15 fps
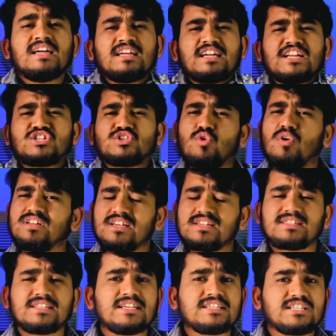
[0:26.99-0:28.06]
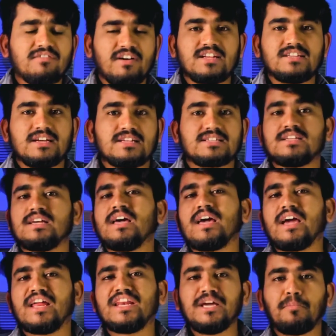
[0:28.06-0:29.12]
It's not just these devices,
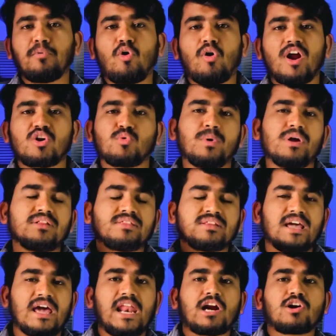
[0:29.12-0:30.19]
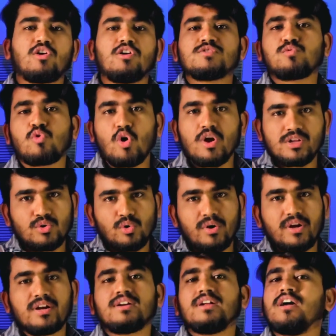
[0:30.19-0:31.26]
any product with electrons flowing through
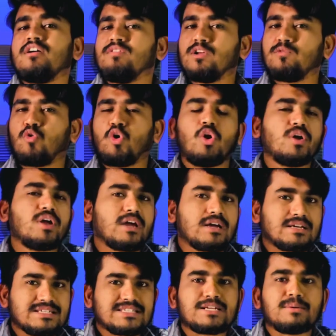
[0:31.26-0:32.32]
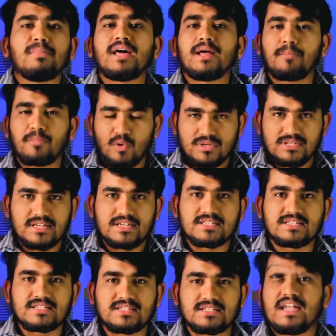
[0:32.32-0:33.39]
it will follow a similar
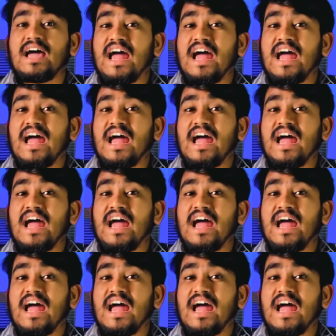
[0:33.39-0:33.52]
process.